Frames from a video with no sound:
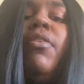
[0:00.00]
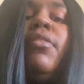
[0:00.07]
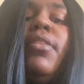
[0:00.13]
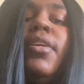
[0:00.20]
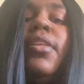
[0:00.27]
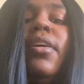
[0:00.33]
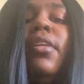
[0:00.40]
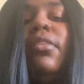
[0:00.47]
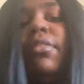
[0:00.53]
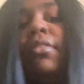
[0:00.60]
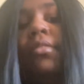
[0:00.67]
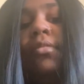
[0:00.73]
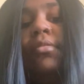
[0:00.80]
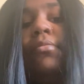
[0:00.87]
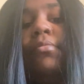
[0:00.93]
then, like, look,
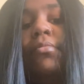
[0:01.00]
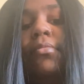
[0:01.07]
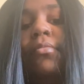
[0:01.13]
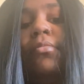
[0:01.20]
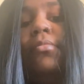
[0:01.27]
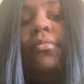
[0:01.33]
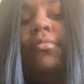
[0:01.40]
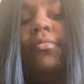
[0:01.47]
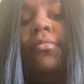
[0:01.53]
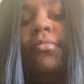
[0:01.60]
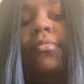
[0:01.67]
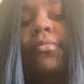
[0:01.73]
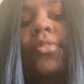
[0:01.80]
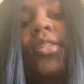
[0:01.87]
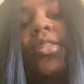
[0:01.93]

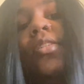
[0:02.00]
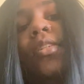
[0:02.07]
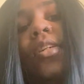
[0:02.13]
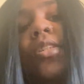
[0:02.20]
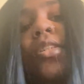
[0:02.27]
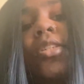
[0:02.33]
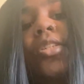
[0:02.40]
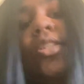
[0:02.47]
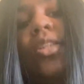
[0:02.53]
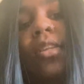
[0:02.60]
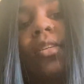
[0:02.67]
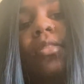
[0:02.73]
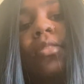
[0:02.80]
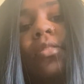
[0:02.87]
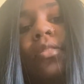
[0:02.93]
such and
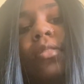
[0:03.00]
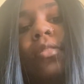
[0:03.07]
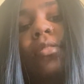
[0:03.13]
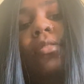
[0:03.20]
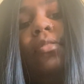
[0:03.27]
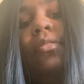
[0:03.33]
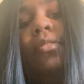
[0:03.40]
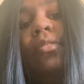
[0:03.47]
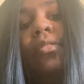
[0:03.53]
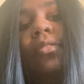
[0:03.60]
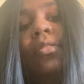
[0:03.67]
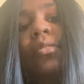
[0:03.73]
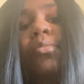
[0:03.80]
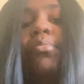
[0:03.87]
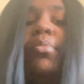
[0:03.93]
such
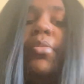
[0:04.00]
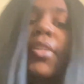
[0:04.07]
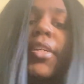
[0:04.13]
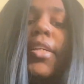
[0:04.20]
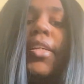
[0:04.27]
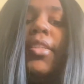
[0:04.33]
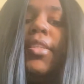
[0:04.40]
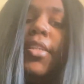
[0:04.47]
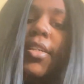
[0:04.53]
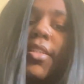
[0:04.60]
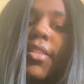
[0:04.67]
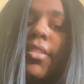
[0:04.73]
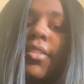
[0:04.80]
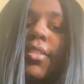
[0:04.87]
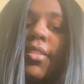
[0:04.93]
played
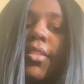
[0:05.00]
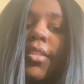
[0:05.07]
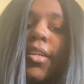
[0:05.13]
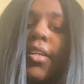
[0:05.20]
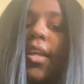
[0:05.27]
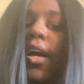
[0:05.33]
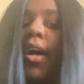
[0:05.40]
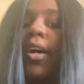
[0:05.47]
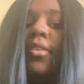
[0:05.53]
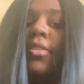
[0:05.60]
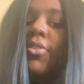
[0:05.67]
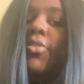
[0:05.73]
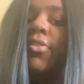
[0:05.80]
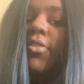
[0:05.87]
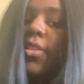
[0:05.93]
this and I
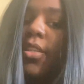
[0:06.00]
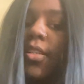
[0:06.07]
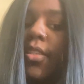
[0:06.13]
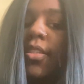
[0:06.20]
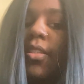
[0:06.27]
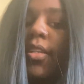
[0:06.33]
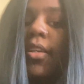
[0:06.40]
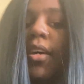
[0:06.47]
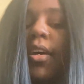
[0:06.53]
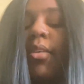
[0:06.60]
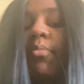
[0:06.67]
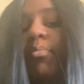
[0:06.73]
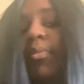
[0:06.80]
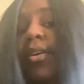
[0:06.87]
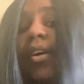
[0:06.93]
saw this and that,
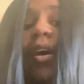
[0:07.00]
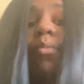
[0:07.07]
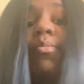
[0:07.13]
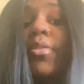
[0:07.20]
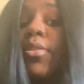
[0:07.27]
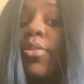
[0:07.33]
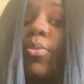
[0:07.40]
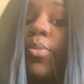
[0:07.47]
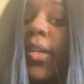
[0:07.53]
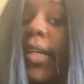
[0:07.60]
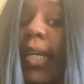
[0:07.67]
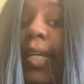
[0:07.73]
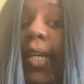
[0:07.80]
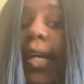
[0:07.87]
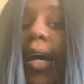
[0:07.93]
but I was a little
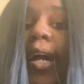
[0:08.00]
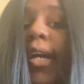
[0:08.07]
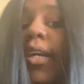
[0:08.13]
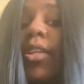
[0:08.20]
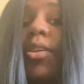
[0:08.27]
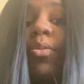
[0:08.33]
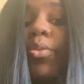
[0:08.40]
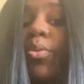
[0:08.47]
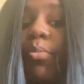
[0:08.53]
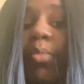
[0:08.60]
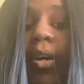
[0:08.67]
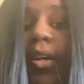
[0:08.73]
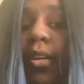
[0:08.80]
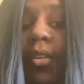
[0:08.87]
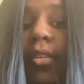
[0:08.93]
kid. I ain't know no
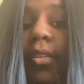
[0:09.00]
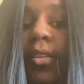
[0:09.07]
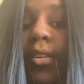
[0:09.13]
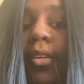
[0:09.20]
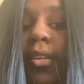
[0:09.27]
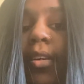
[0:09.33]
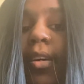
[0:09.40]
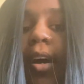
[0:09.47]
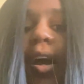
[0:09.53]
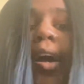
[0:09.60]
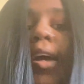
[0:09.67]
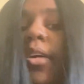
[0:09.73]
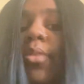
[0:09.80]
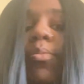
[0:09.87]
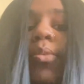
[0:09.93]
better. I
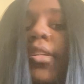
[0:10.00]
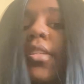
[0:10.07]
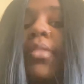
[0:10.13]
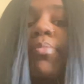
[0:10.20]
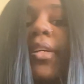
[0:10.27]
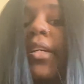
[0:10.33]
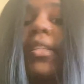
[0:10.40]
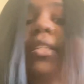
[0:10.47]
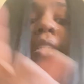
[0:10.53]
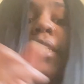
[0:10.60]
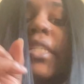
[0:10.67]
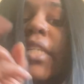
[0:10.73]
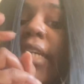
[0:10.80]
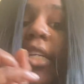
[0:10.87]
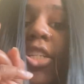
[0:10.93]
ain't want to be a
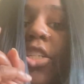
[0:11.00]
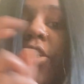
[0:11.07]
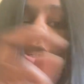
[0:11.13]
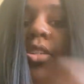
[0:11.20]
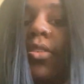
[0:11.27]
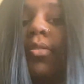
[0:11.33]
snitch.